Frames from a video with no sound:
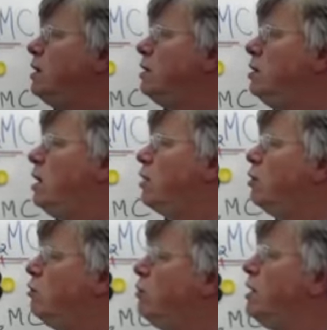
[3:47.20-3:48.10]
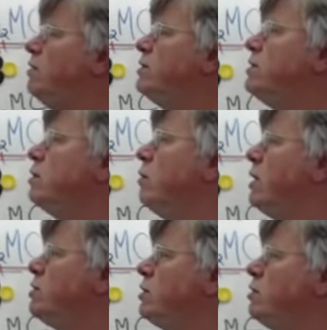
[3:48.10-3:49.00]
I could read this
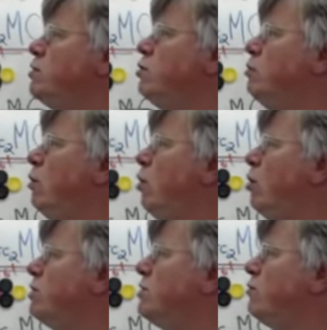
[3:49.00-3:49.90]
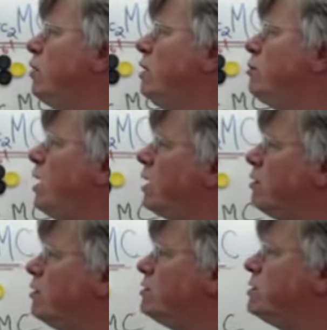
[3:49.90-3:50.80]
equation: 2 moles of graham
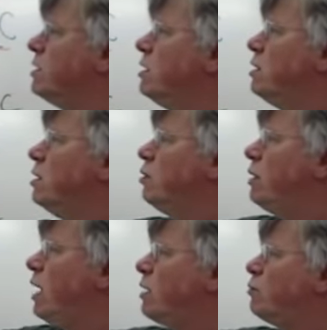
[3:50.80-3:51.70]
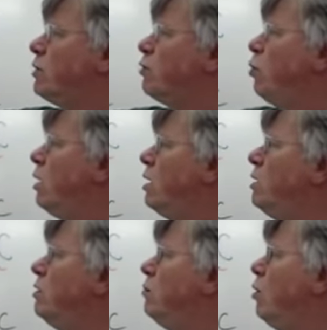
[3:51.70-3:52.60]
crackers react with
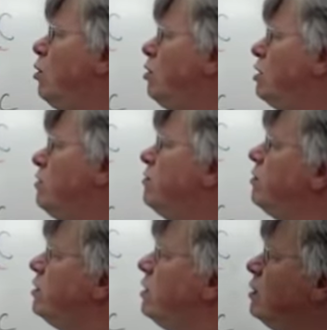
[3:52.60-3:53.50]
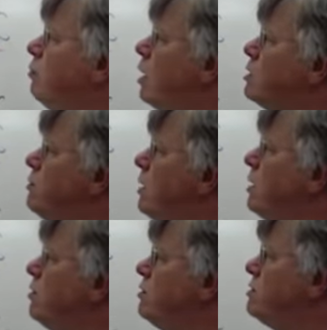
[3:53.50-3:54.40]
1 mole of
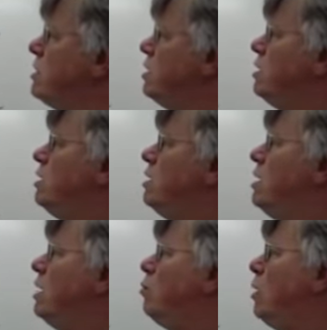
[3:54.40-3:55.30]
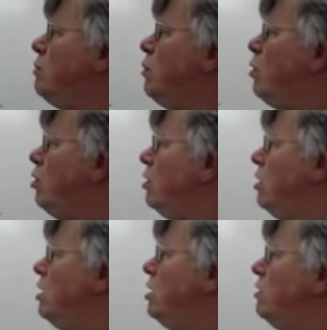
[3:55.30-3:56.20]
marshmallows and 1
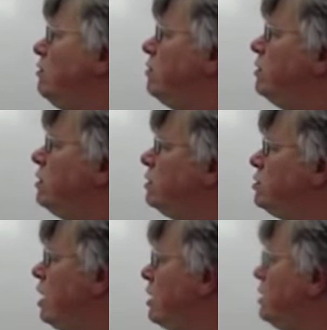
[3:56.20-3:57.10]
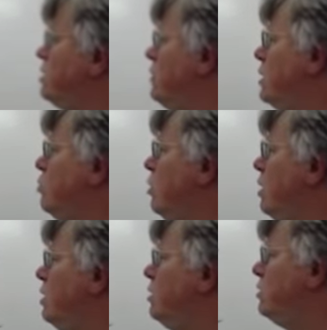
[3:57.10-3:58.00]
mole of chocolate to
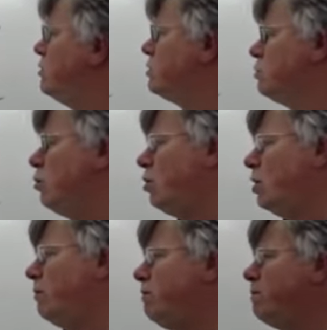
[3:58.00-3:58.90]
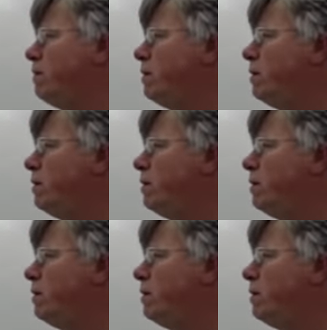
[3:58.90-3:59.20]
make 1 s'more.